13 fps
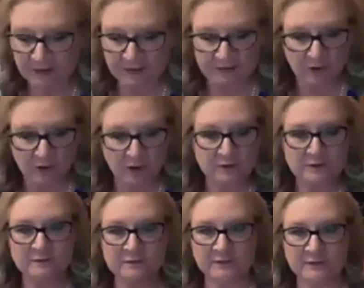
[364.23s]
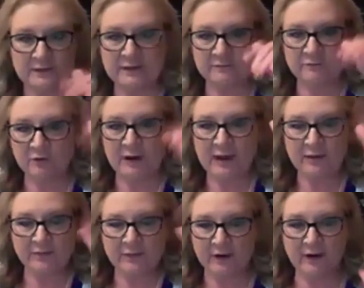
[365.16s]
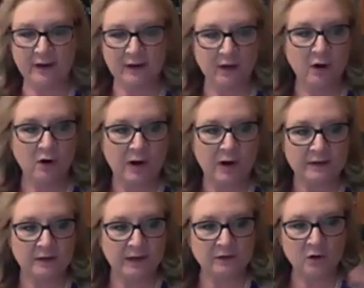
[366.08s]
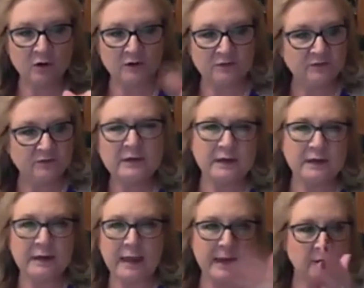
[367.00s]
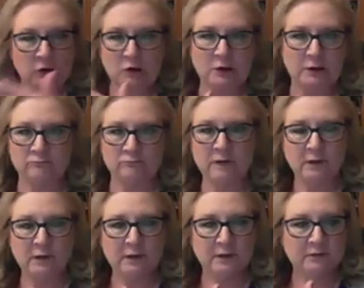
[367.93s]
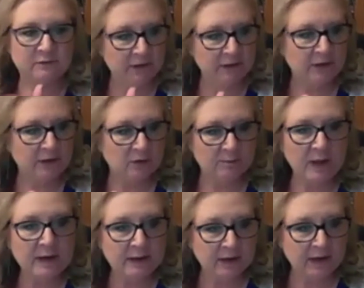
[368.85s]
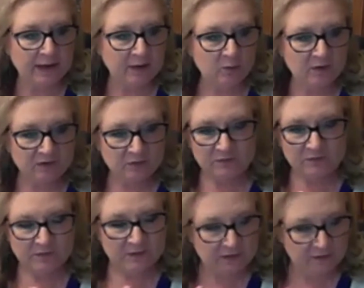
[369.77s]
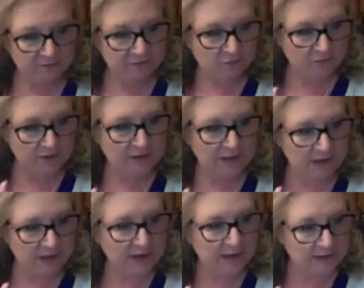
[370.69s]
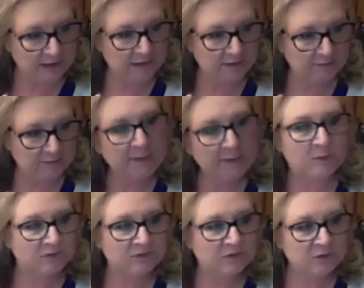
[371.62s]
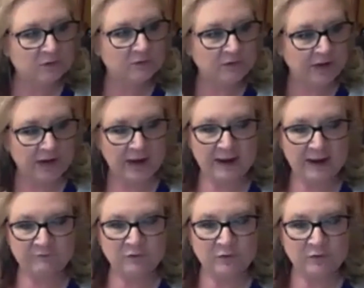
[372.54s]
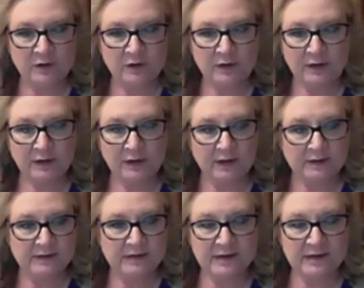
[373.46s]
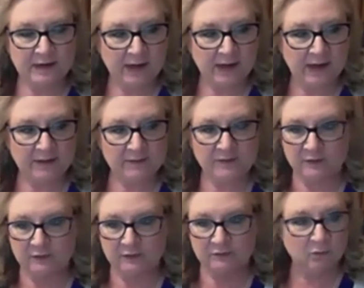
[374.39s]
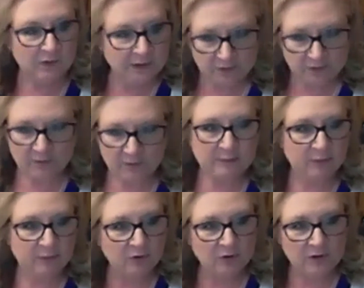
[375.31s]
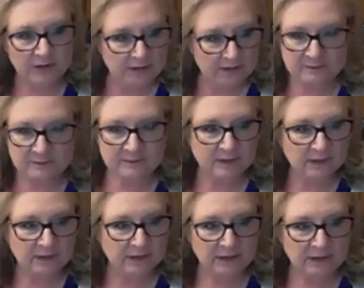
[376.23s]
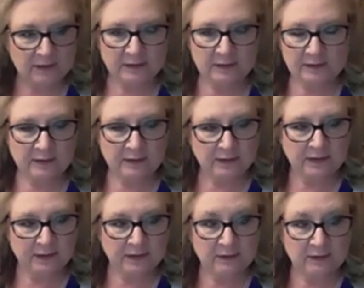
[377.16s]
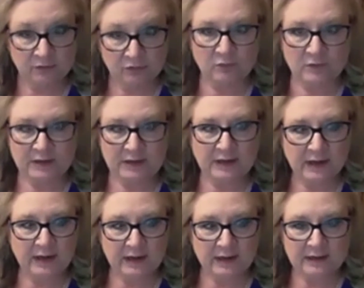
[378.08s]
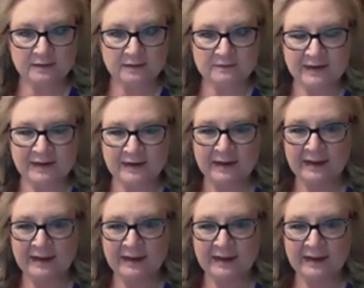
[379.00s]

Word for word: talked to Cindy. If you're out there, hello. I I talked to Cindy like on Sunday or Monday, which was in these three days. Maybe it was Tuesday after uh, Dee had had the 23 bookings in in three days, and